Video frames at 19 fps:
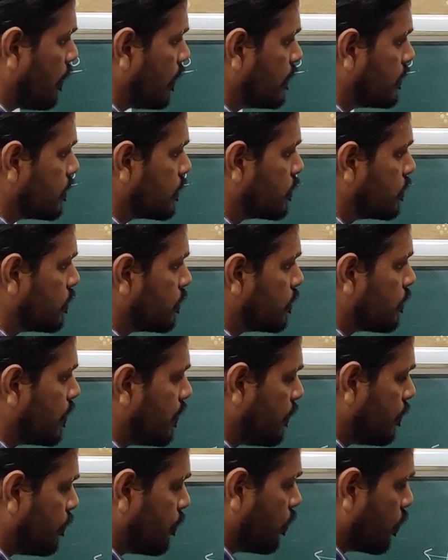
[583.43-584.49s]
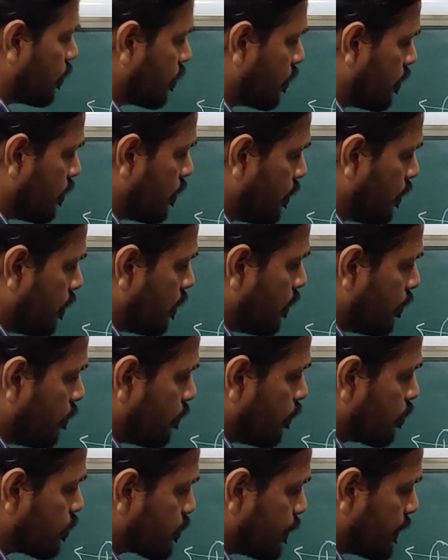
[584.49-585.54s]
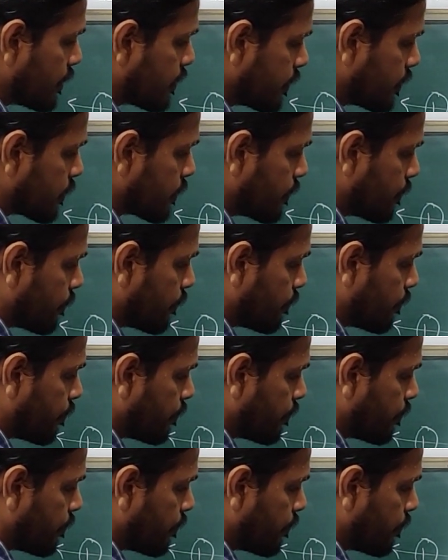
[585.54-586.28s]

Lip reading: 1, 2, 3, 4. 4 spaces.